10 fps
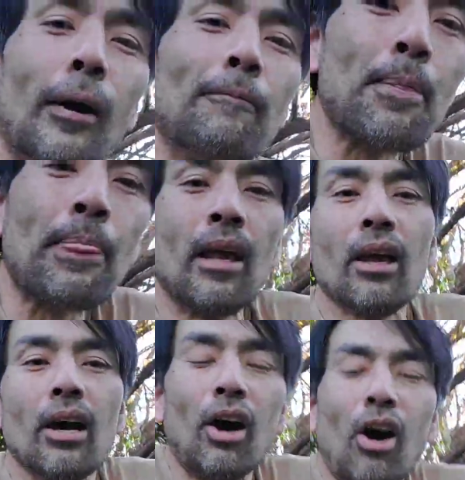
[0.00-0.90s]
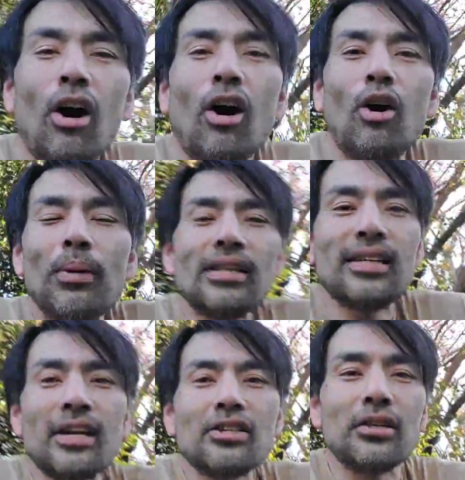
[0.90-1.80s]
All
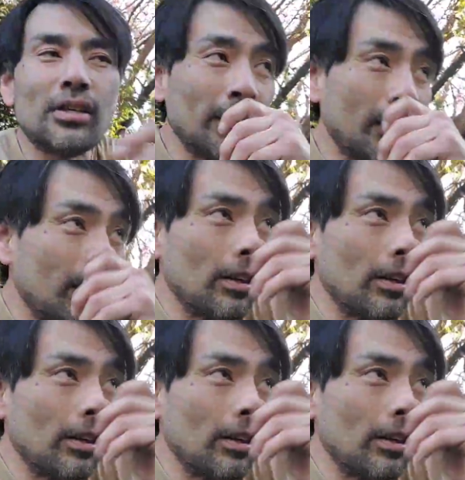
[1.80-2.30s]
my sessions.